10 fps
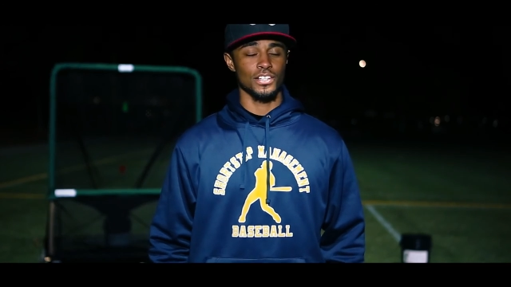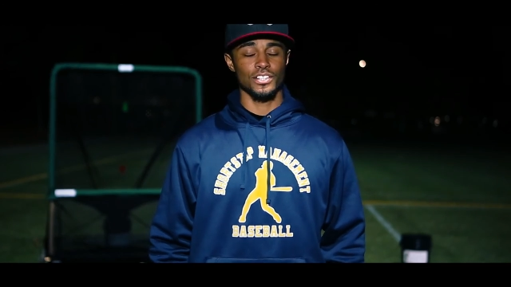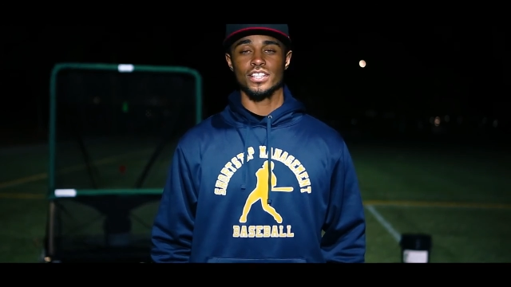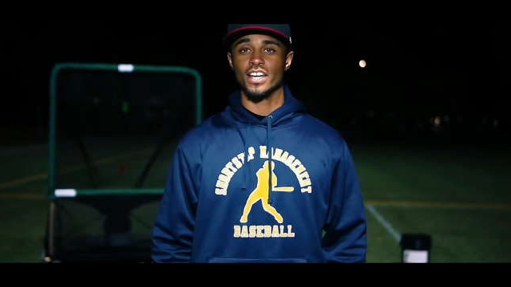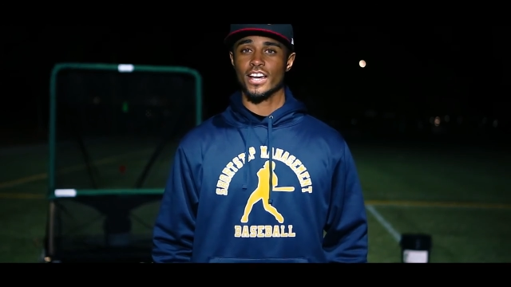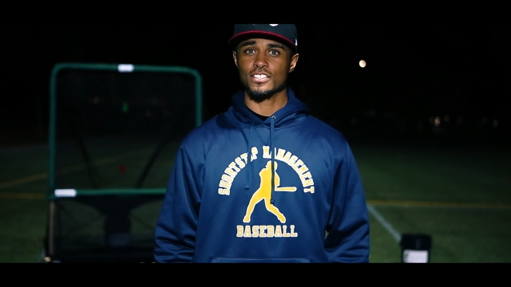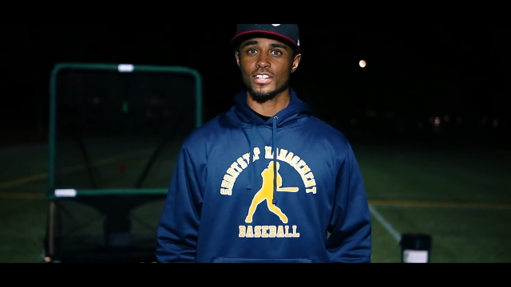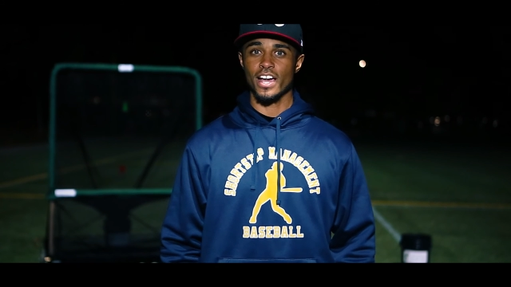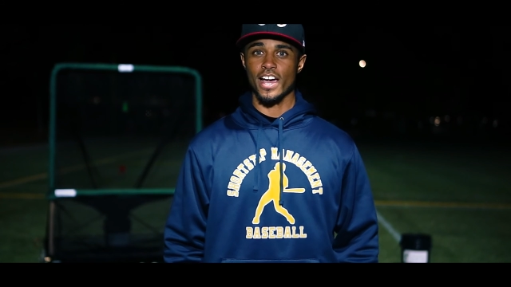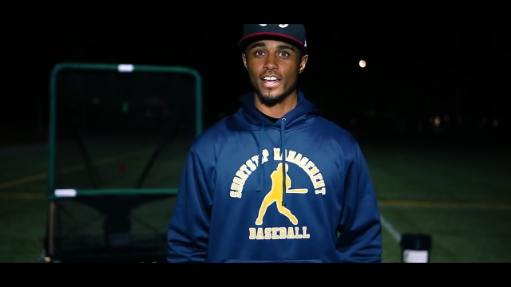you need that extra
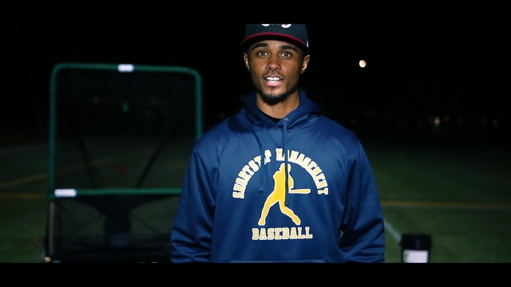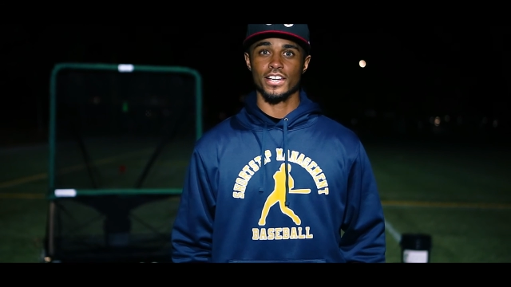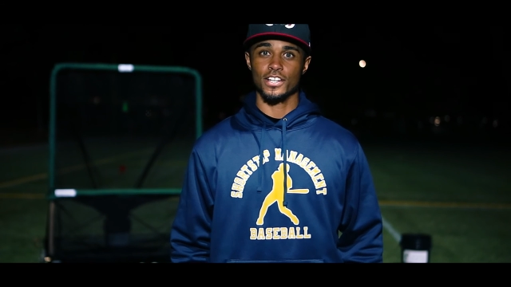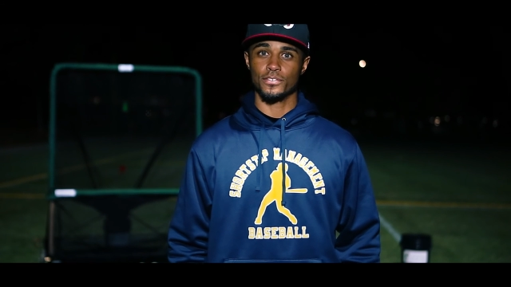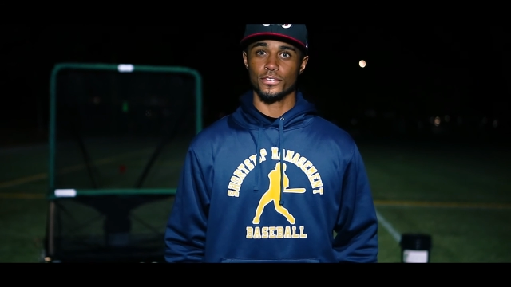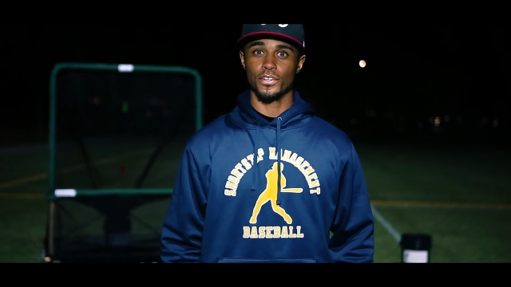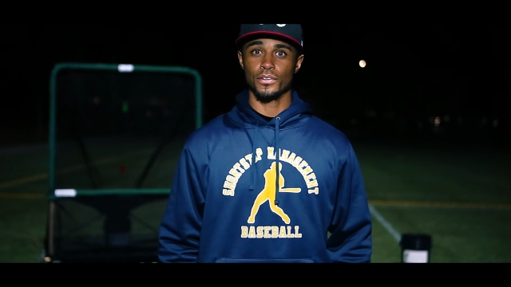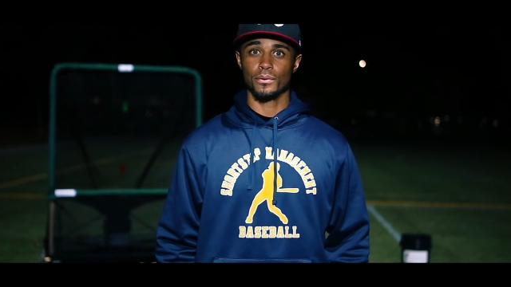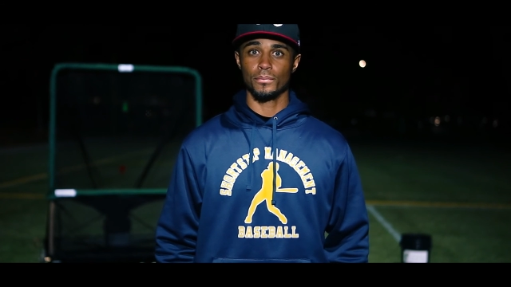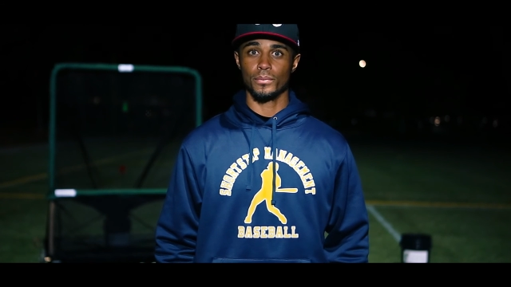guy to catch for you.
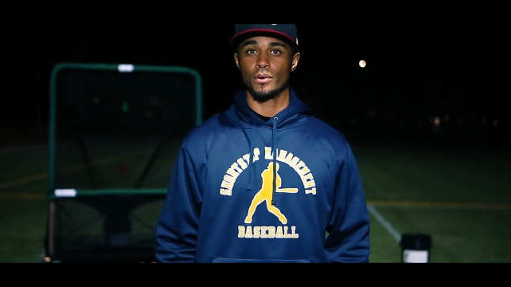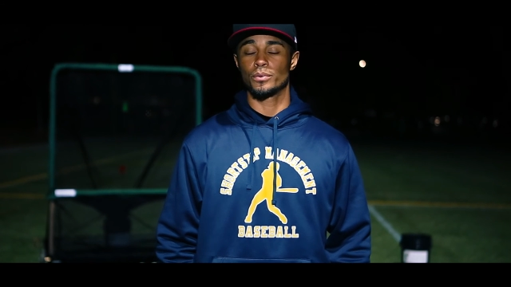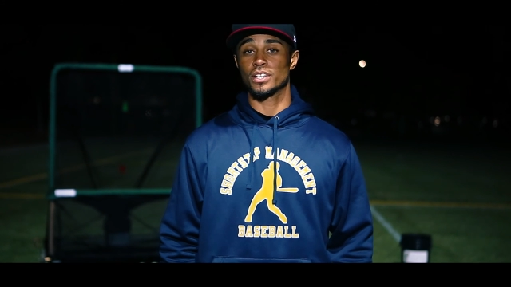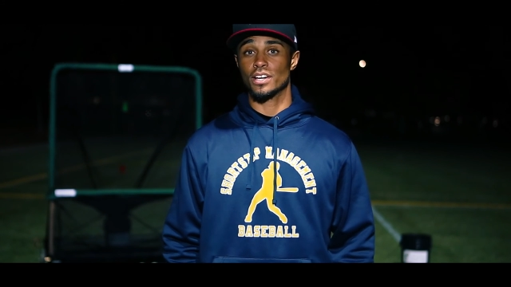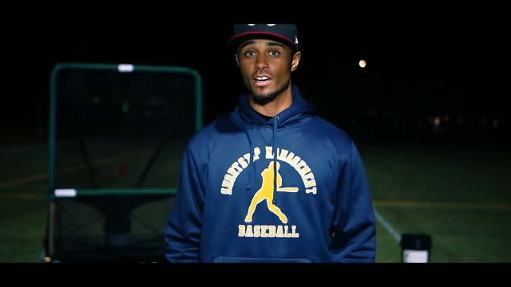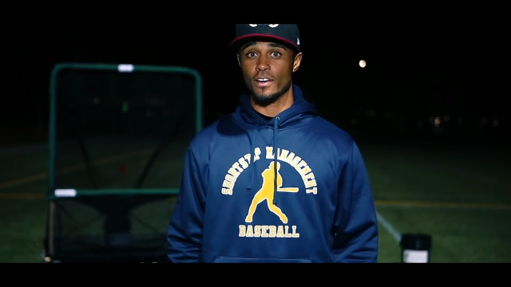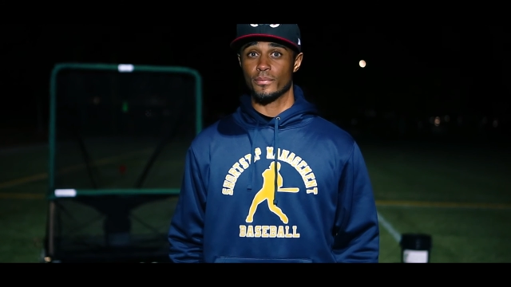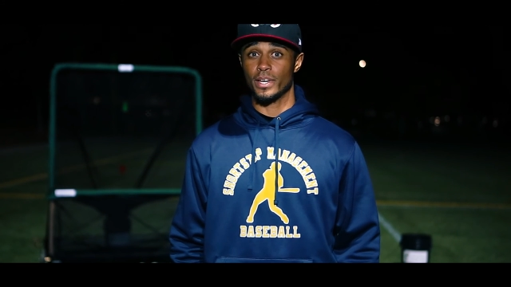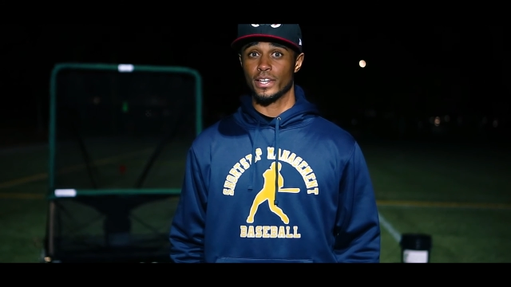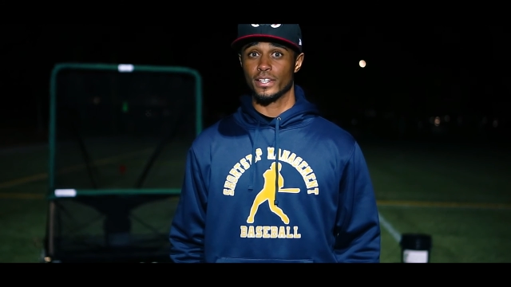But with the cutoff
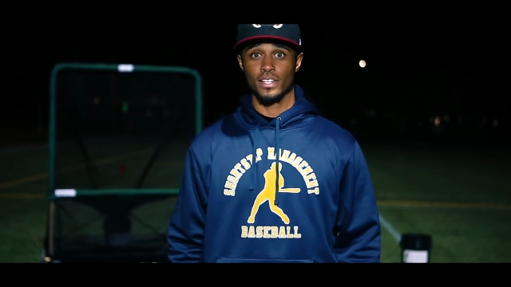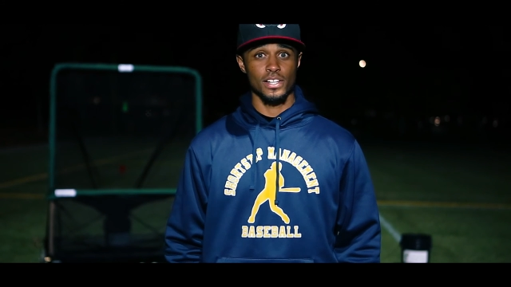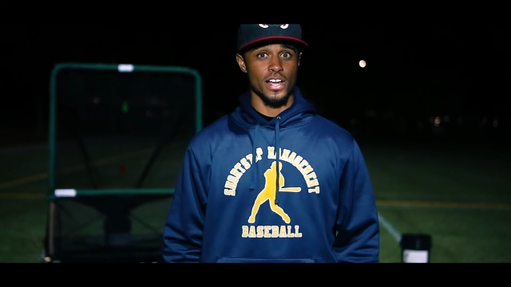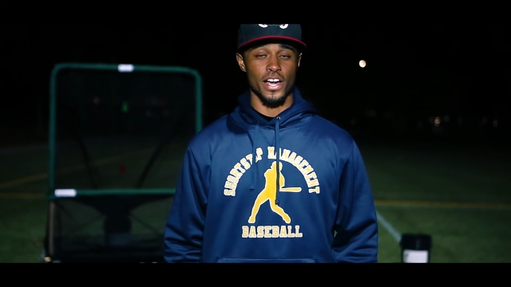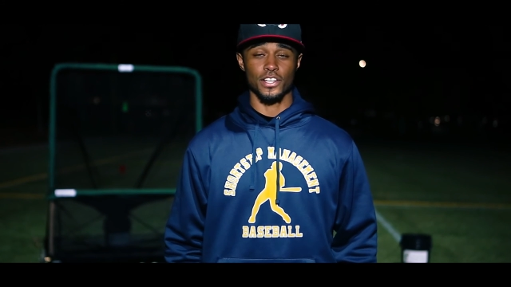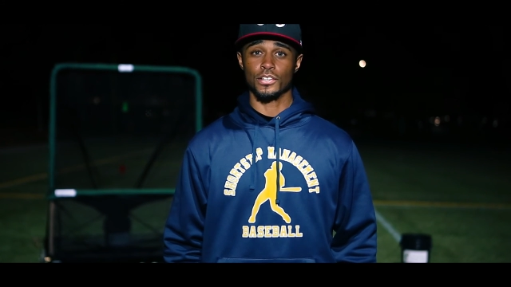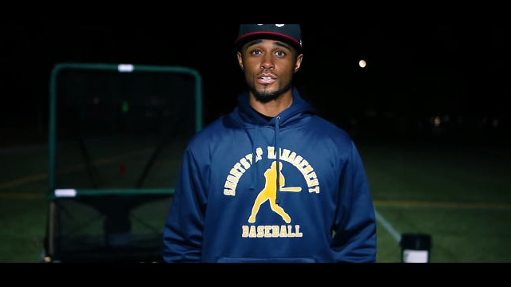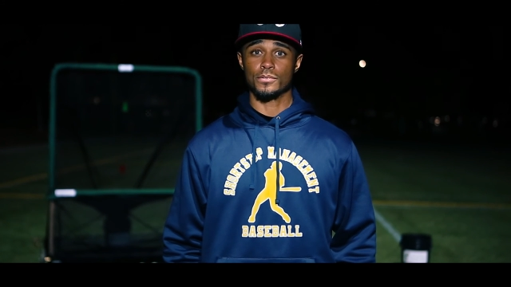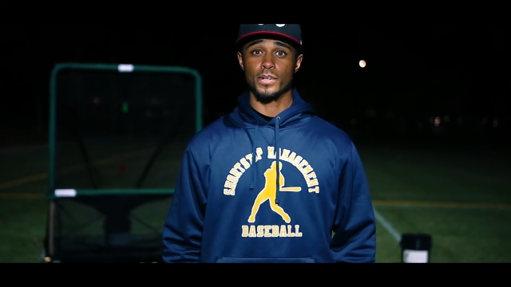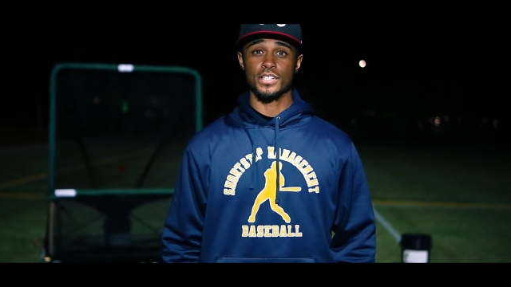man, I can throw
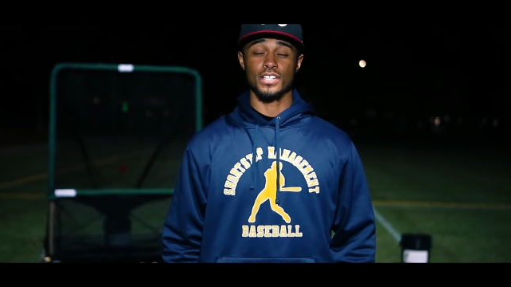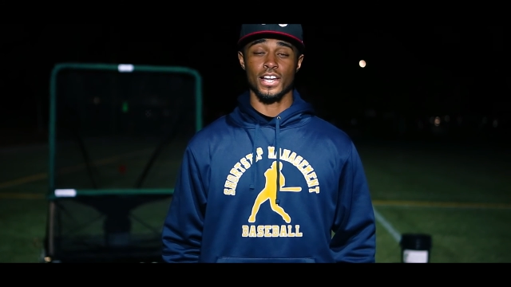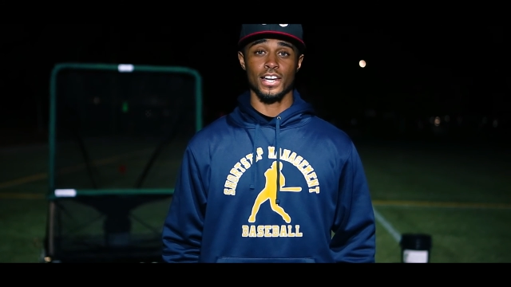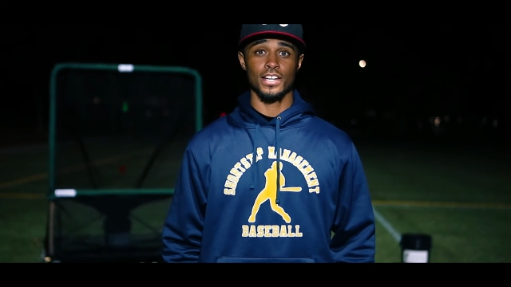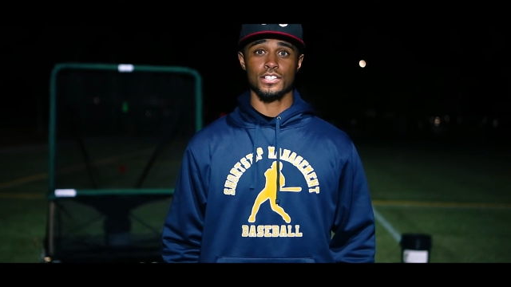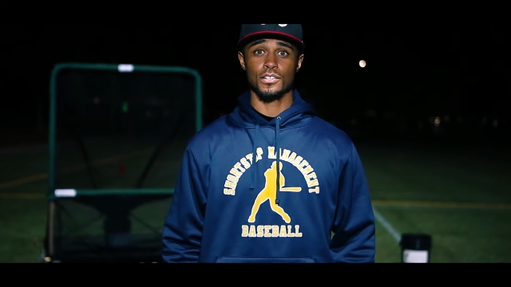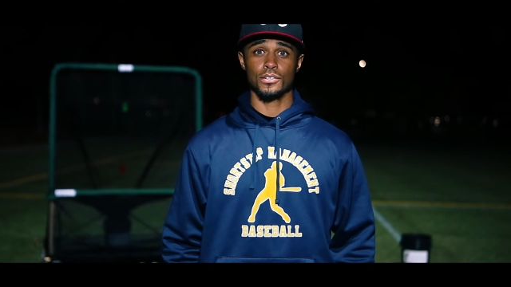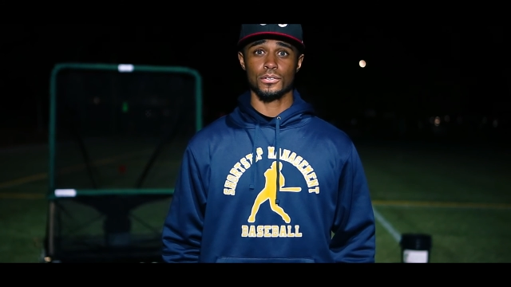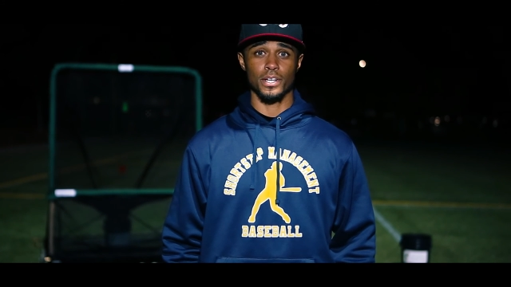as much as I need to.